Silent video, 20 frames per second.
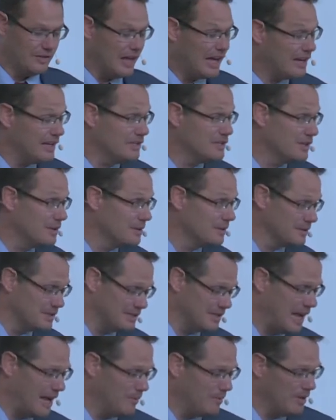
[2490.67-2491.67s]
On that eternal
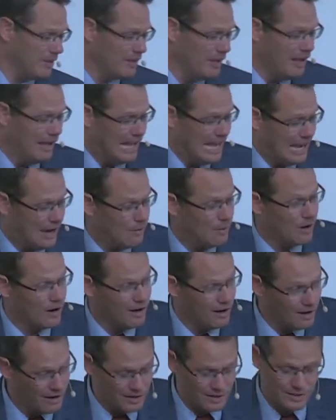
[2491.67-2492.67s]
Sabbath,
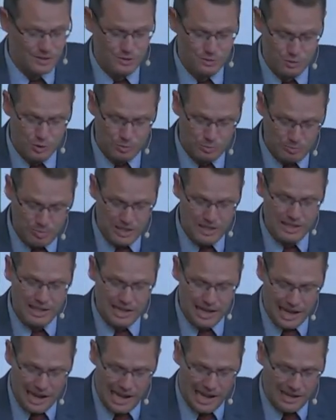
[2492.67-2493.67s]
our hearts will
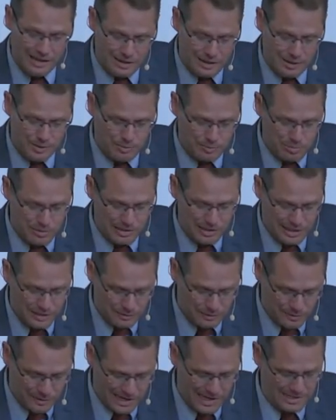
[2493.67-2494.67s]
be at
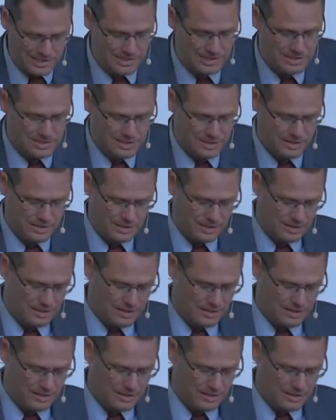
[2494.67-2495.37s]
complete rest